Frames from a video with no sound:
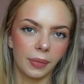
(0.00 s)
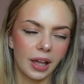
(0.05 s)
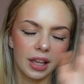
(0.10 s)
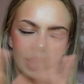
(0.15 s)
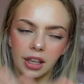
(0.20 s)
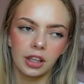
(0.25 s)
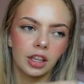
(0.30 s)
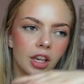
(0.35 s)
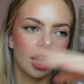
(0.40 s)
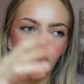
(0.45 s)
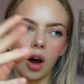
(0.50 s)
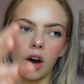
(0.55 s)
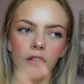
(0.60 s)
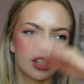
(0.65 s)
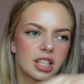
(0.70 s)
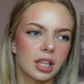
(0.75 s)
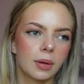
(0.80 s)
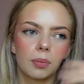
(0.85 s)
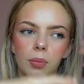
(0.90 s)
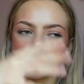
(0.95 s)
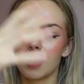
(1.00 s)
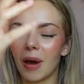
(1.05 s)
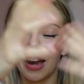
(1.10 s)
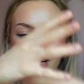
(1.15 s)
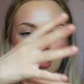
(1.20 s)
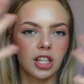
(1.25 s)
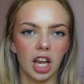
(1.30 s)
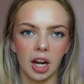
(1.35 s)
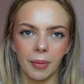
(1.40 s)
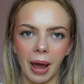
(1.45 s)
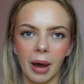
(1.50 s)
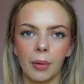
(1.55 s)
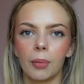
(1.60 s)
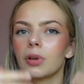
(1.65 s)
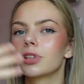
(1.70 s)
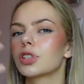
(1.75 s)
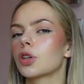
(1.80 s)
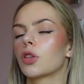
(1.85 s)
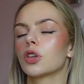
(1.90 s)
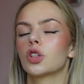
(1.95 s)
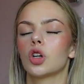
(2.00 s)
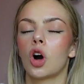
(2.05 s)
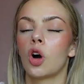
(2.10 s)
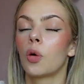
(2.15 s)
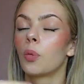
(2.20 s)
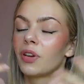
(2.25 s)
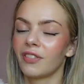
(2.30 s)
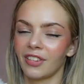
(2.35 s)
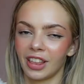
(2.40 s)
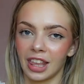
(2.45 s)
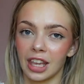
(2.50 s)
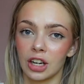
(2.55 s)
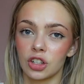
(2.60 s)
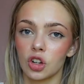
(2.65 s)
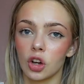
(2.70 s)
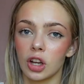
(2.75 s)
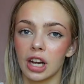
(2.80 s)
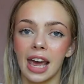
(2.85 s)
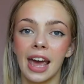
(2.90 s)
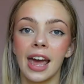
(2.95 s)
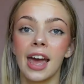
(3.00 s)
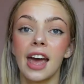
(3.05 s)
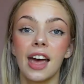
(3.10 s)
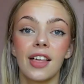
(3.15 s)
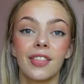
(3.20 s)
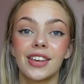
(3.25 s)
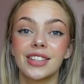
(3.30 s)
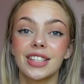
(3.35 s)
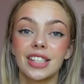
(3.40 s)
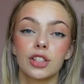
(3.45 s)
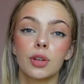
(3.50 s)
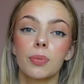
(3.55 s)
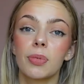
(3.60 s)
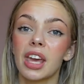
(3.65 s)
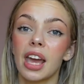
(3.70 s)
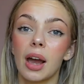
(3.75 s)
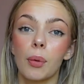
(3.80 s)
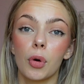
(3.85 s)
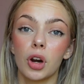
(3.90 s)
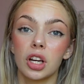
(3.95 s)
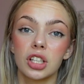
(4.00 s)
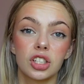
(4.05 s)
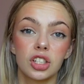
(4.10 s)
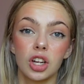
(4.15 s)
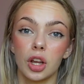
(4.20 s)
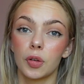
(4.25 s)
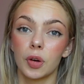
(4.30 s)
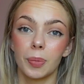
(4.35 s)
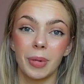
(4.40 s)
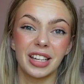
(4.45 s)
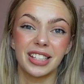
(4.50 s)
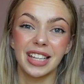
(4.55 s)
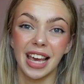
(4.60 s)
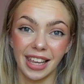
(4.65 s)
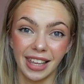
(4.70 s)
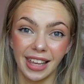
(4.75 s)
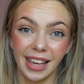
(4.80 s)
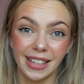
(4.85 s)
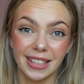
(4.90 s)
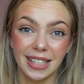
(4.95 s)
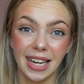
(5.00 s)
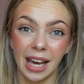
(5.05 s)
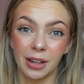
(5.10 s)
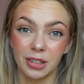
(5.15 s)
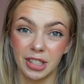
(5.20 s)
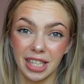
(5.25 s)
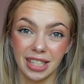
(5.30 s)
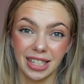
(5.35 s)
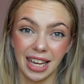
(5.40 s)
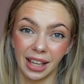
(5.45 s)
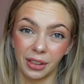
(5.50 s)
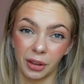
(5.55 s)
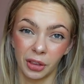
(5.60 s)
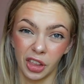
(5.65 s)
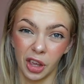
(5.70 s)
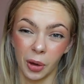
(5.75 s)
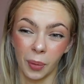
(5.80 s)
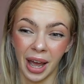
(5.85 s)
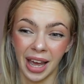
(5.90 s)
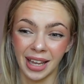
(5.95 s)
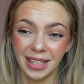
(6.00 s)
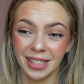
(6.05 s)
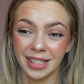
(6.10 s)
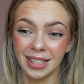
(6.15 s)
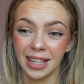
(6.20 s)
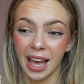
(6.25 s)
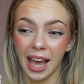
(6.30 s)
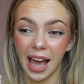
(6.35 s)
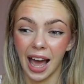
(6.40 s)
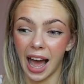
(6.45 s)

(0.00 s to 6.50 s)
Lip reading: You know, obviously we paid a certain amount, we saw the tour, we really enjoyed it. This is something I wanted to do for about 10 years now, see Taylor in the US.